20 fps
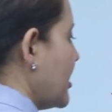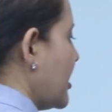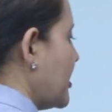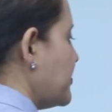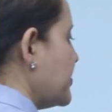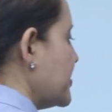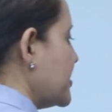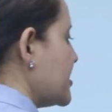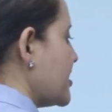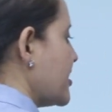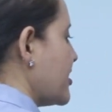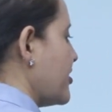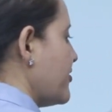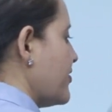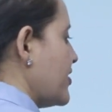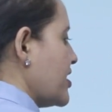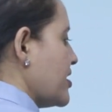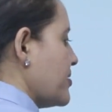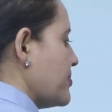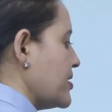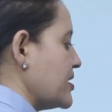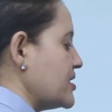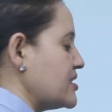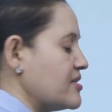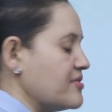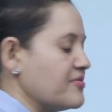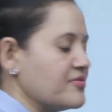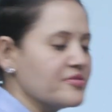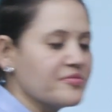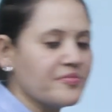That means the given number
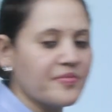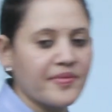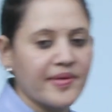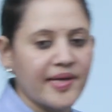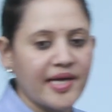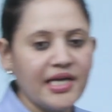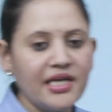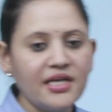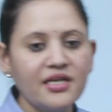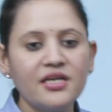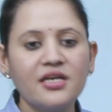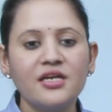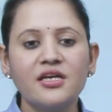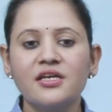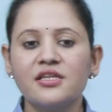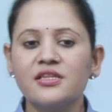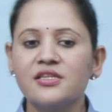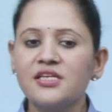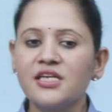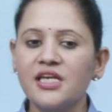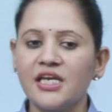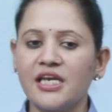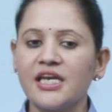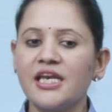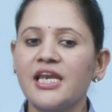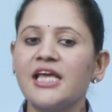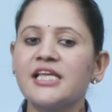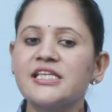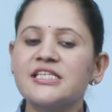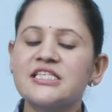is divisible by 3.
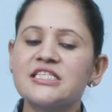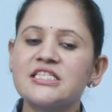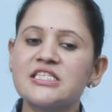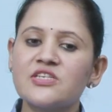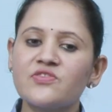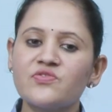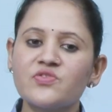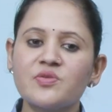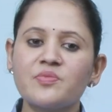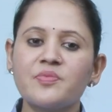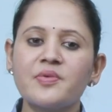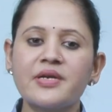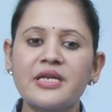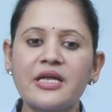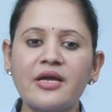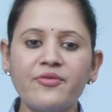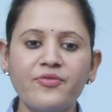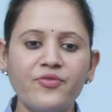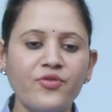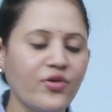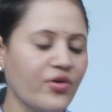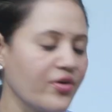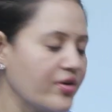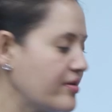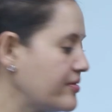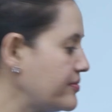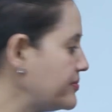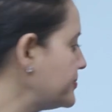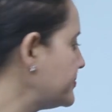Next is divisibility by 4.